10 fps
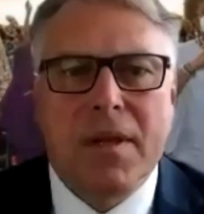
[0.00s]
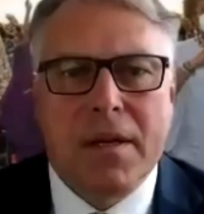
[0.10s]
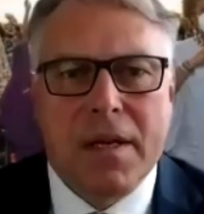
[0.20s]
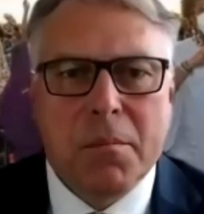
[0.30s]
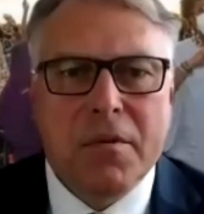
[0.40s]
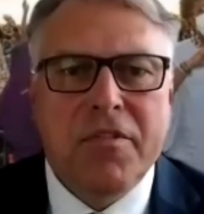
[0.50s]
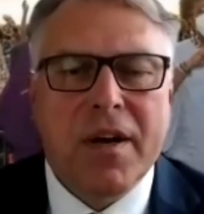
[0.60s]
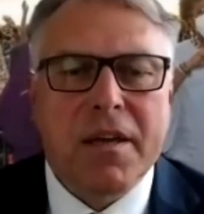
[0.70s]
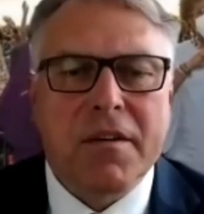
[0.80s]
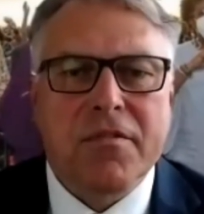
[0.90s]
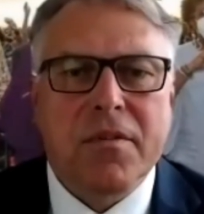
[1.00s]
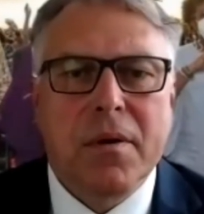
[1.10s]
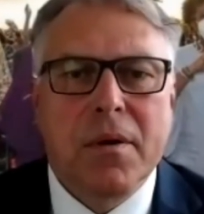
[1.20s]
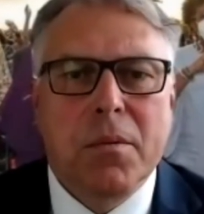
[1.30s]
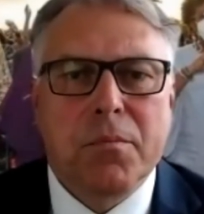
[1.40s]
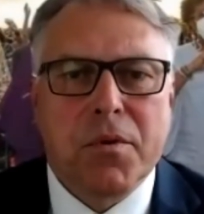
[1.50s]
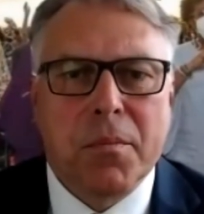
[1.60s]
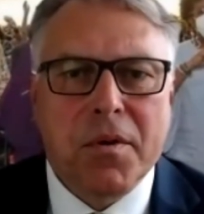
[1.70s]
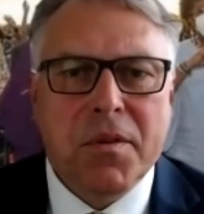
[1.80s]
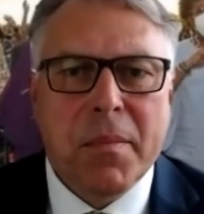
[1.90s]
Number five,
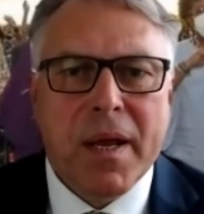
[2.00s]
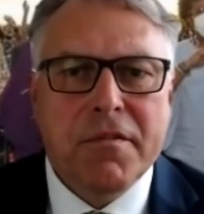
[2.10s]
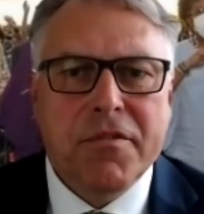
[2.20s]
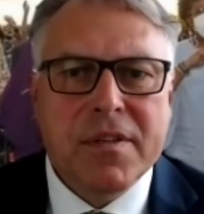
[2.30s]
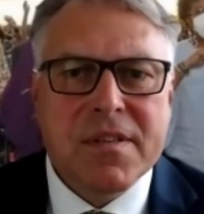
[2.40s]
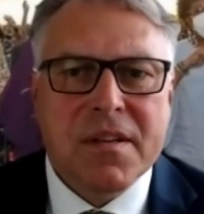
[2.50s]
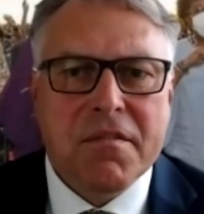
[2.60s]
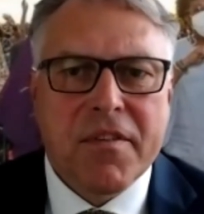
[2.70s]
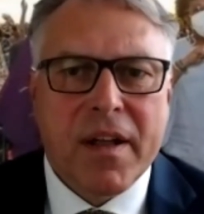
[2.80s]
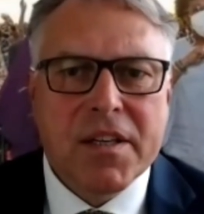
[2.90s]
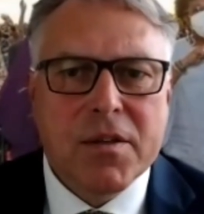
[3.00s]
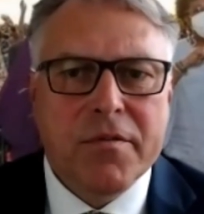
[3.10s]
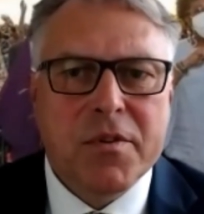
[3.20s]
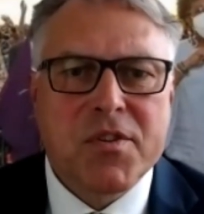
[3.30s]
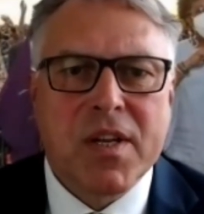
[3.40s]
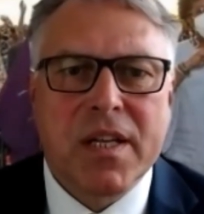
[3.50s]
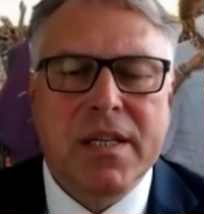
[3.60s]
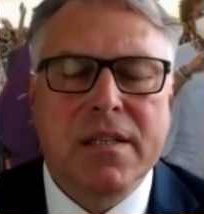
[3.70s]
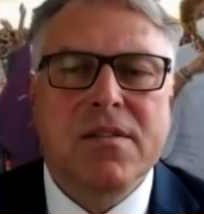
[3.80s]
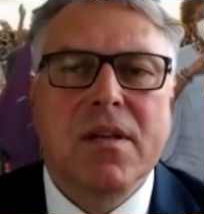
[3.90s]
promote the benefits and the value of
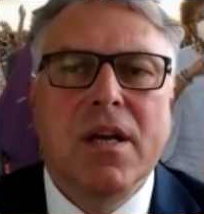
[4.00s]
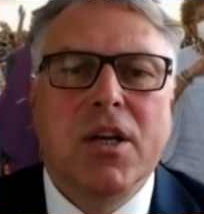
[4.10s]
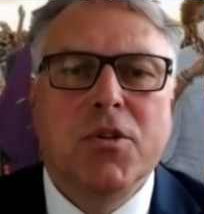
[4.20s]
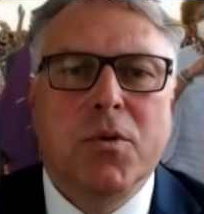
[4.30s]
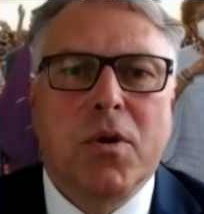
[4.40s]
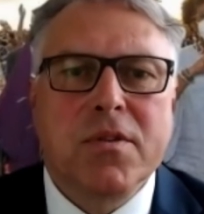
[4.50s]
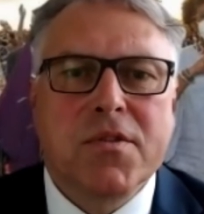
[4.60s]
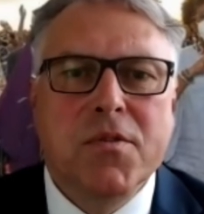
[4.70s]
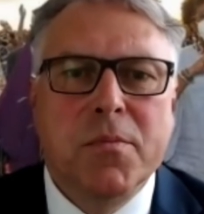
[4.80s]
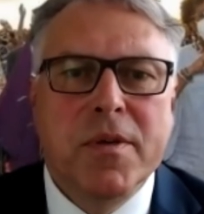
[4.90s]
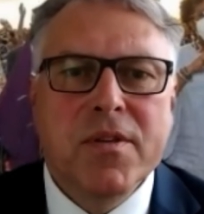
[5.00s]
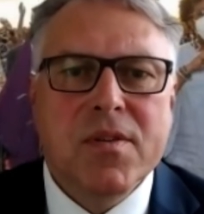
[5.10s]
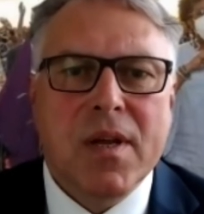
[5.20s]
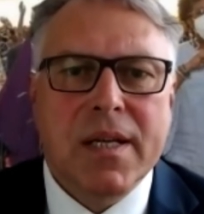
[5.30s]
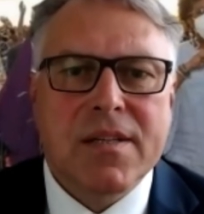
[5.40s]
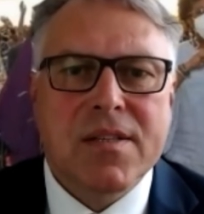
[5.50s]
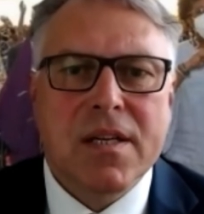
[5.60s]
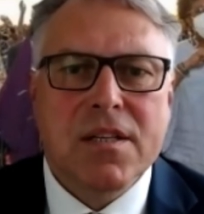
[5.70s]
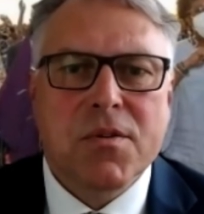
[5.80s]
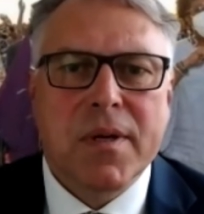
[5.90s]
resilience to consumers and
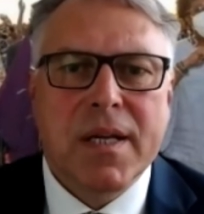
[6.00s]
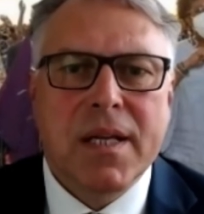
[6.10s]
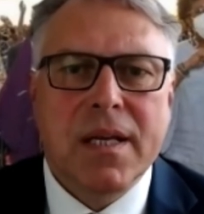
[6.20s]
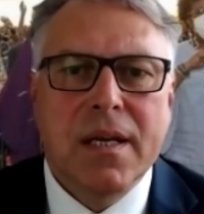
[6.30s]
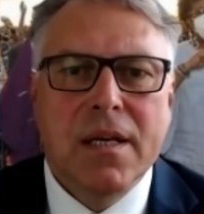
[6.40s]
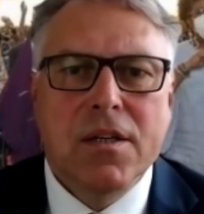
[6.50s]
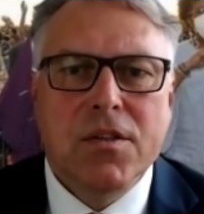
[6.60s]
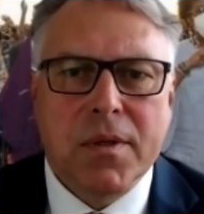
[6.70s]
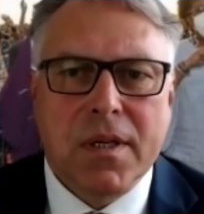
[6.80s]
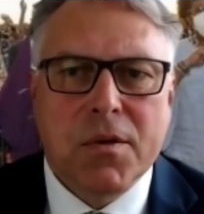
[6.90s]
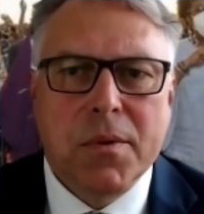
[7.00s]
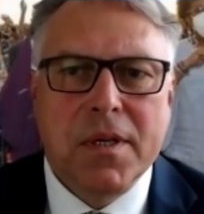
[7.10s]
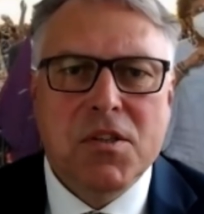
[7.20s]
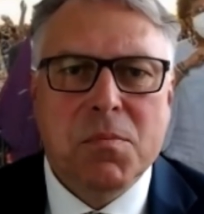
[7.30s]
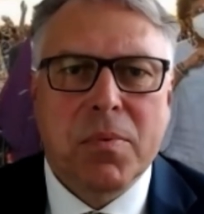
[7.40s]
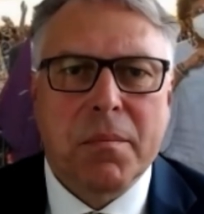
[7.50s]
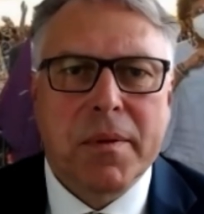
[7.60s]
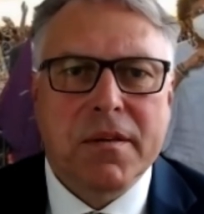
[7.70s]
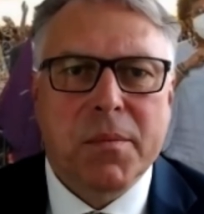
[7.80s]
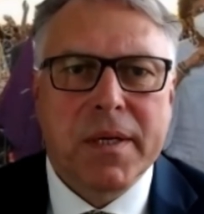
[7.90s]
extend training to increase
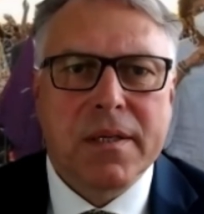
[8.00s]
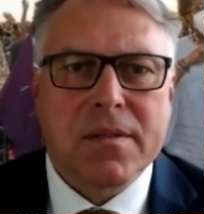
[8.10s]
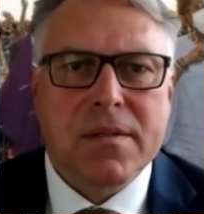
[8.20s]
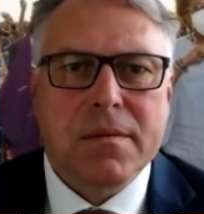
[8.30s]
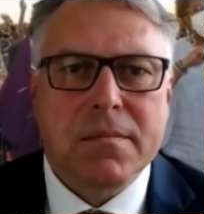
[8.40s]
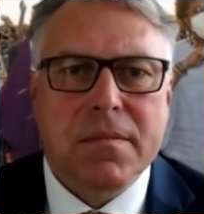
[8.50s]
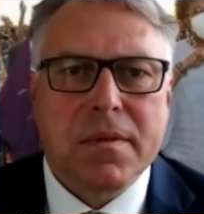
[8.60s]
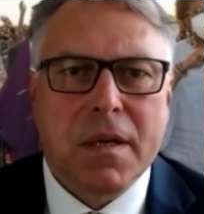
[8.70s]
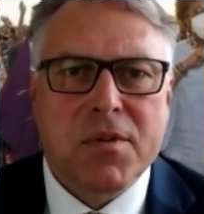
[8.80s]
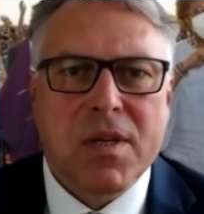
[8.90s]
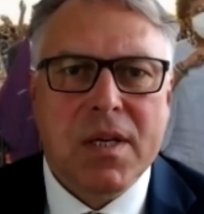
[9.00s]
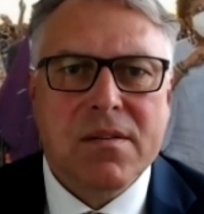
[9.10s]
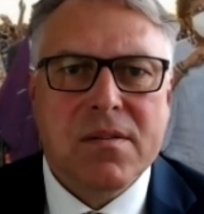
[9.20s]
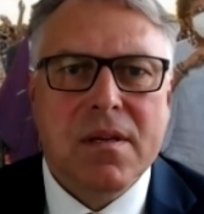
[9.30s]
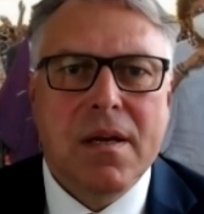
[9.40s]
public awareness. Number six,